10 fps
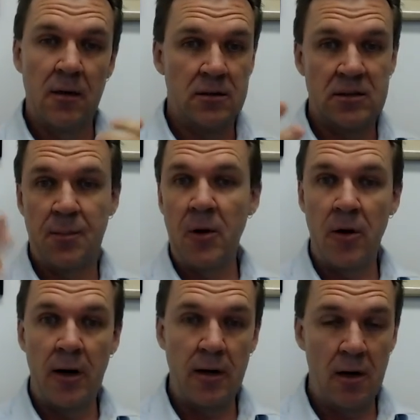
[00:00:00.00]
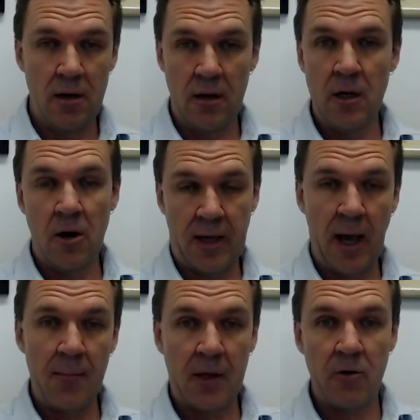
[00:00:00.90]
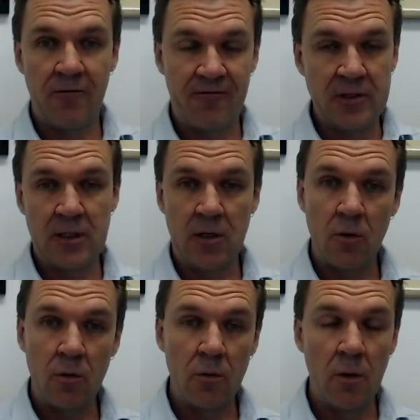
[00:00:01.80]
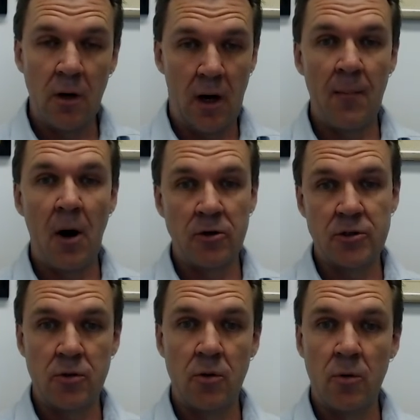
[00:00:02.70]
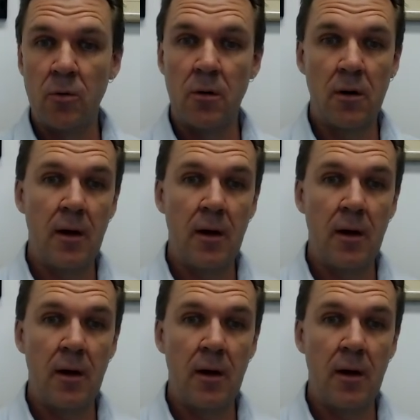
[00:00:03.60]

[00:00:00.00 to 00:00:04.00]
spirit, you know, chemical, physical, emotional,